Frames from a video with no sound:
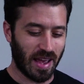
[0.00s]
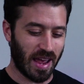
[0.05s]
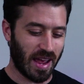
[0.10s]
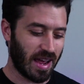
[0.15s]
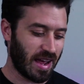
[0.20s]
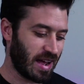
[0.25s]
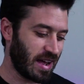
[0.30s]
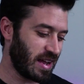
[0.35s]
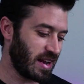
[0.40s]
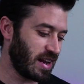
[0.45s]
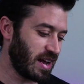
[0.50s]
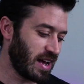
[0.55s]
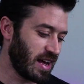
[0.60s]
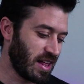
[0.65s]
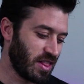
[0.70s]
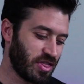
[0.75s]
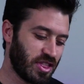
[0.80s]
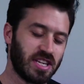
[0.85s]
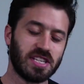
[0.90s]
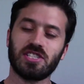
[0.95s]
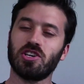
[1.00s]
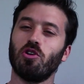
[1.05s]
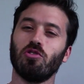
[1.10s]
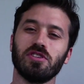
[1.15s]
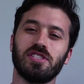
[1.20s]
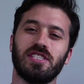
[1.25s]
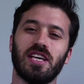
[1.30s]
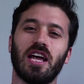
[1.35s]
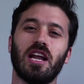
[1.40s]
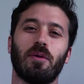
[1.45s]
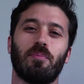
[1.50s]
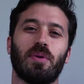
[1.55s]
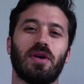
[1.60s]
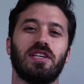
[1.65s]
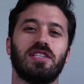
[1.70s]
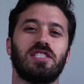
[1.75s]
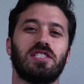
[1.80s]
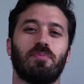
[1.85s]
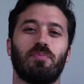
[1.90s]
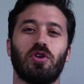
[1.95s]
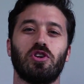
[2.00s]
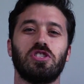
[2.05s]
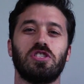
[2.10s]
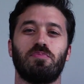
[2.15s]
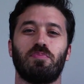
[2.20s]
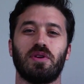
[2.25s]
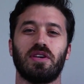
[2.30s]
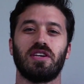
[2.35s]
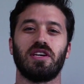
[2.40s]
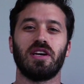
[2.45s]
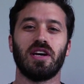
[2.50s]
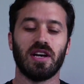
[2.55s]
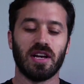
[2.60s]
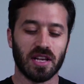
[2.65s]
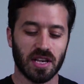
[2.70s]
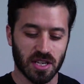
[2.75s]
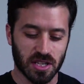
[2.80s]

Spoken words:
And this whole setup is supposed to be